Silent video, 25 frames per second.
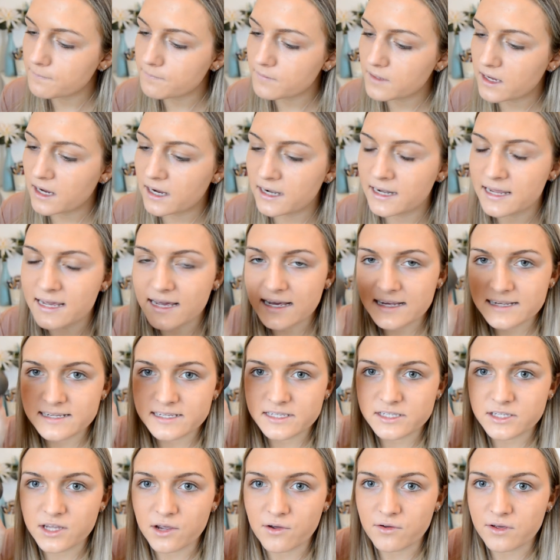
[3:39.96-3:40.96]
and it
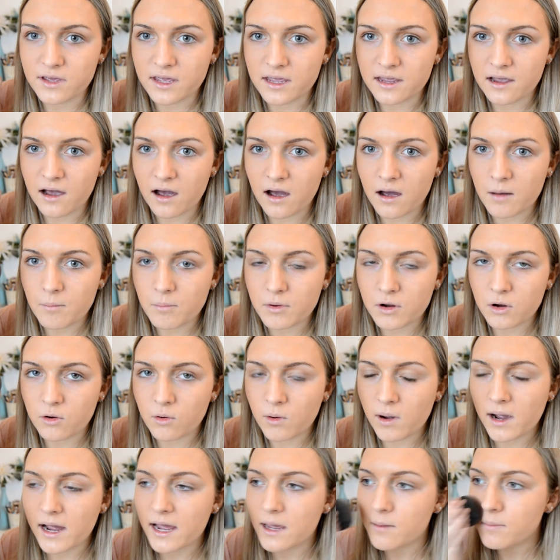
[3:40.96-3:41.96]
is soaking up
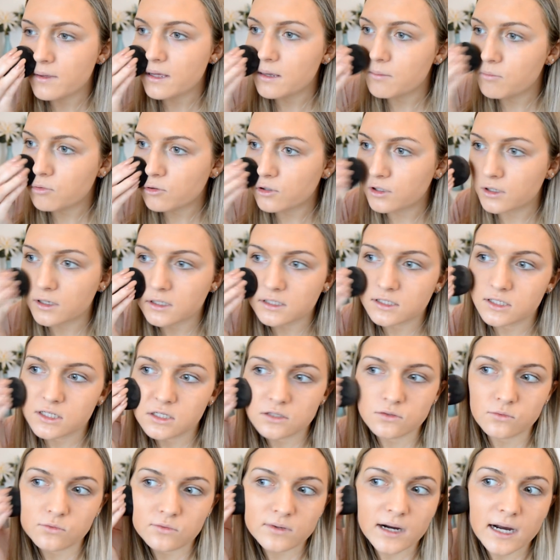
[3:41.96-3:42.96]
quite a bit of product
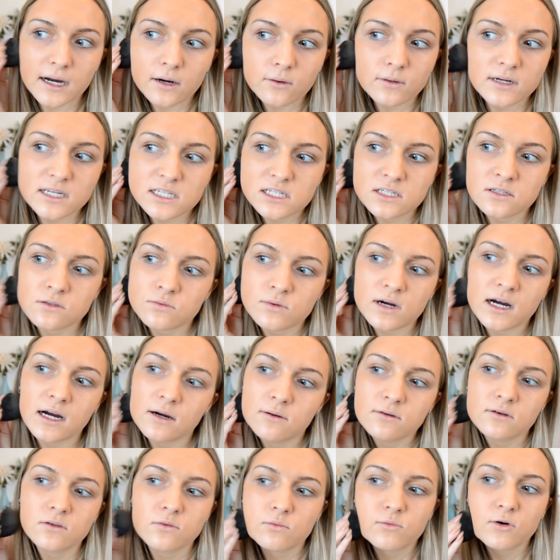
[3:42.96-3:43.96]
as well, which is what I
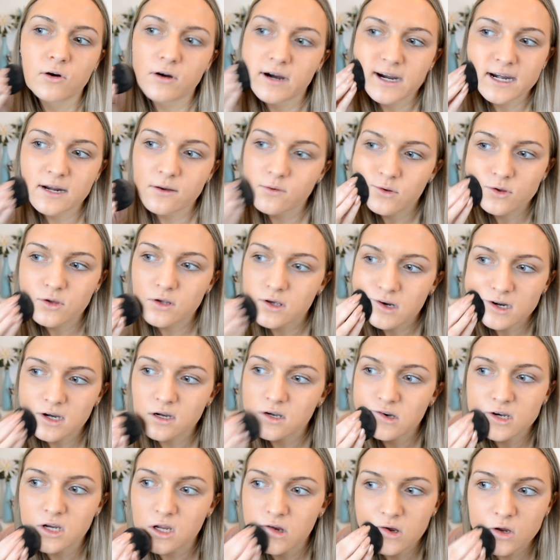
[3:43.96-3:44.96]
was worried it was going
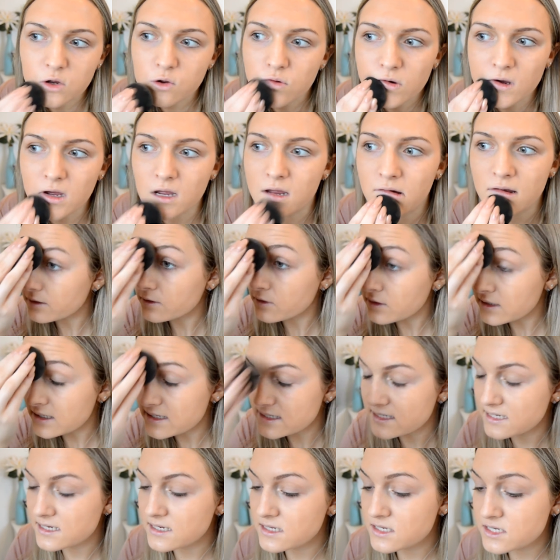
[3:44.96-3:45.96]
to do. God,
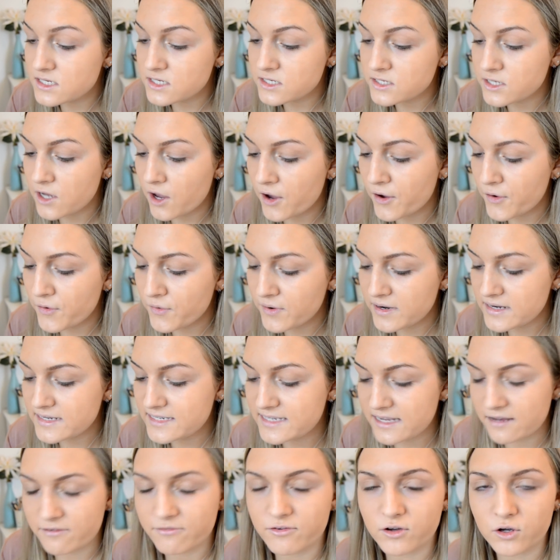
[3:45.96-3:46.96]
this is so
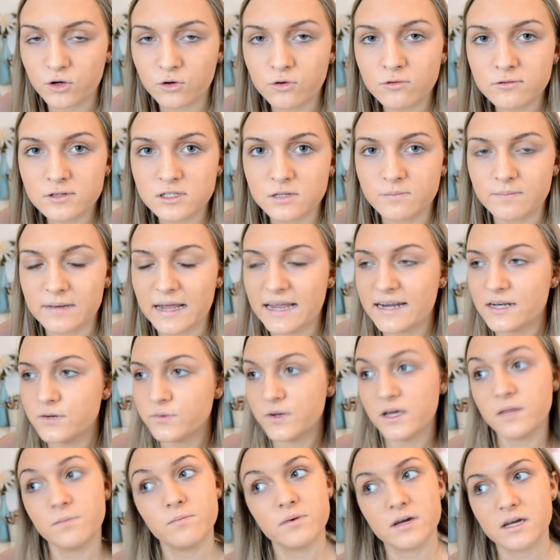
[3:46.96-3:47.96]
difficult to blend
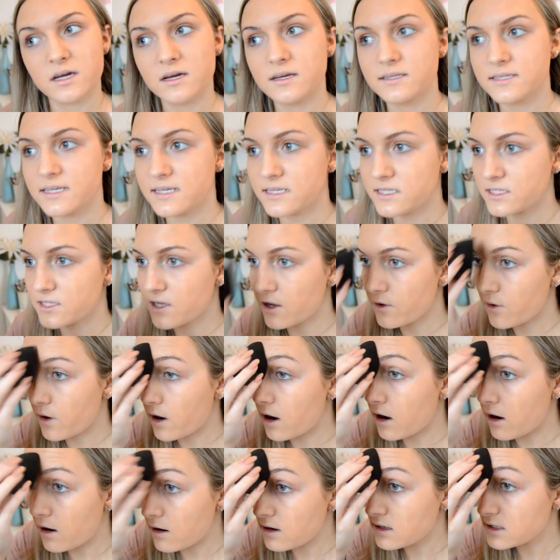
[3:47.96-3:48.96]
with because it's so
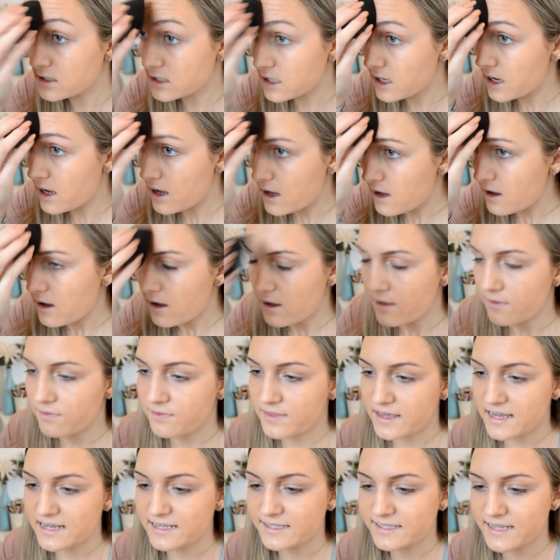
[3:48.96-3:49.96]
hard.
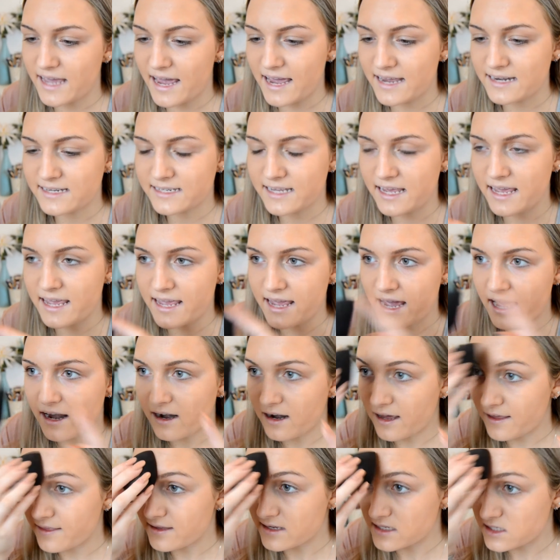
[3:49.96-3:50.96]
This end here,
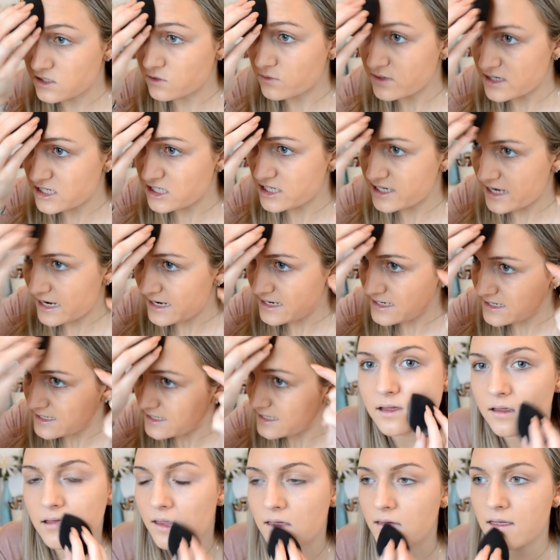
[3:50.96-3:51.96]
like the squidgy end,
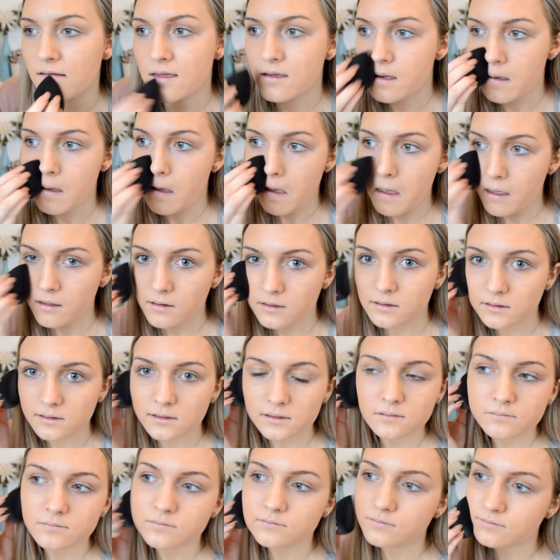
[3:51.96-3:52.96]
is actually a lot
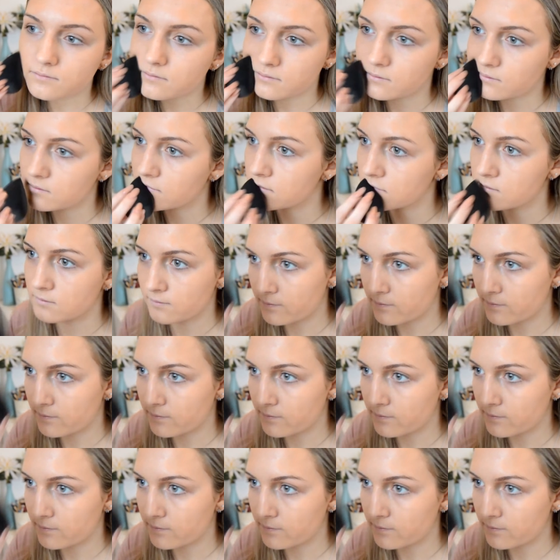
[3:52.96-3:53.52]
softer,